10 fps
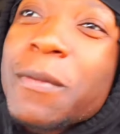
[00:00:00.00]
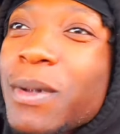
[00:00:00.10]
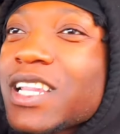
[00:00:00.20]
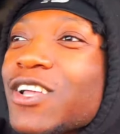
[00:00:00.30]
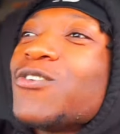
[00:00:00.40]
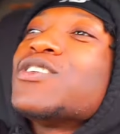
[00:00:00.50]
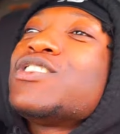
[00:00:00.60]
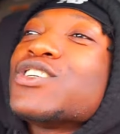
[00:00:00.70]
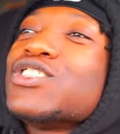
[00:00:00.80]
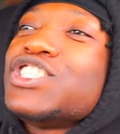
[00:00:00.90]
about to go
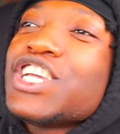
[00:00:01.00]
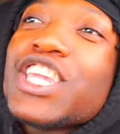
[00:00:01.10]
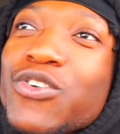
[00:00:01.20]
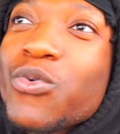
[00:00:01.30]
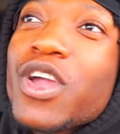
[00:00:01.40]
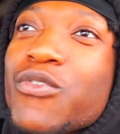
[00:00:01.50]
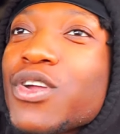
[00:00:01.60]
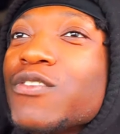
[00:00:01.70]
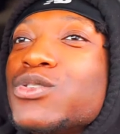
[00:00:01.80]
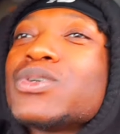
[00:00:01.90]
into
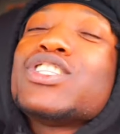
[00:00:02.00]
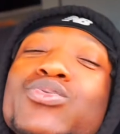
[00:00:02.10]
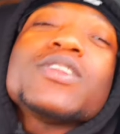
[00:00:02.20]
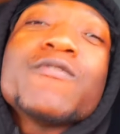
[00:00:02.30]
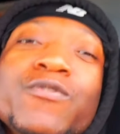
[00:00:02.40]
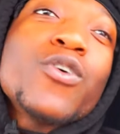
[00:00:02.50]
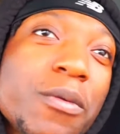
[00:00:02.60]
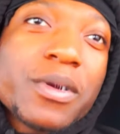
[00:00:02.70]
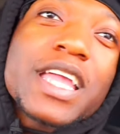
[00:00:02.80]
January of 2024, bro.